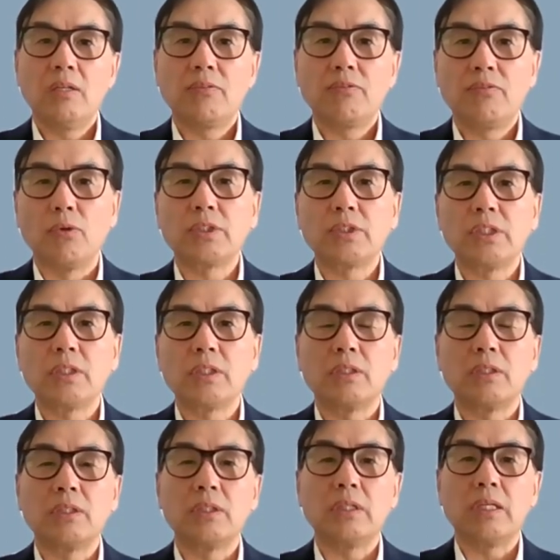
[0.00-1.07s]

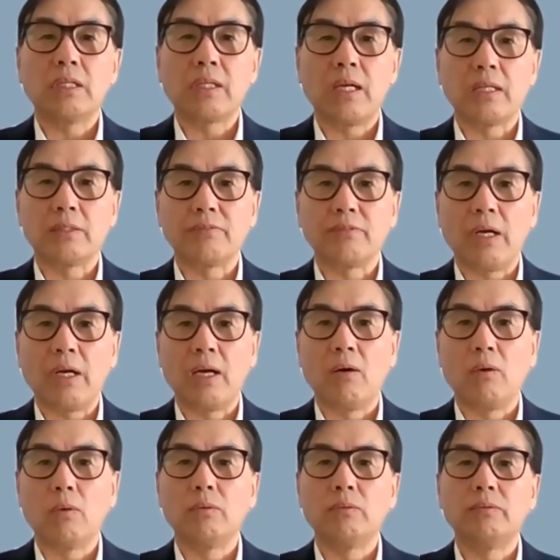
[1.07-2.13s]
forging a kind of
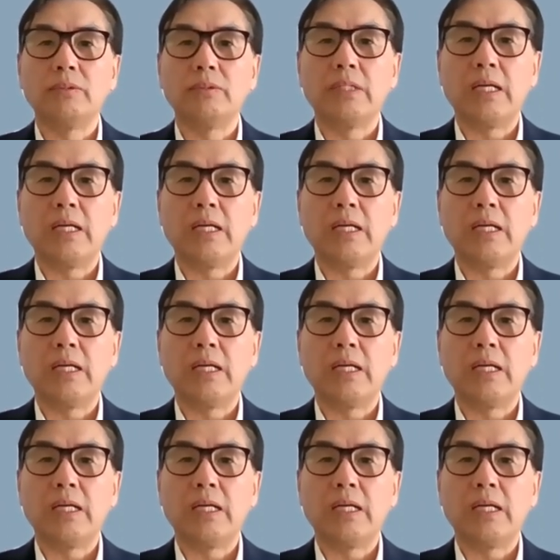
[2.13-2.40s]
how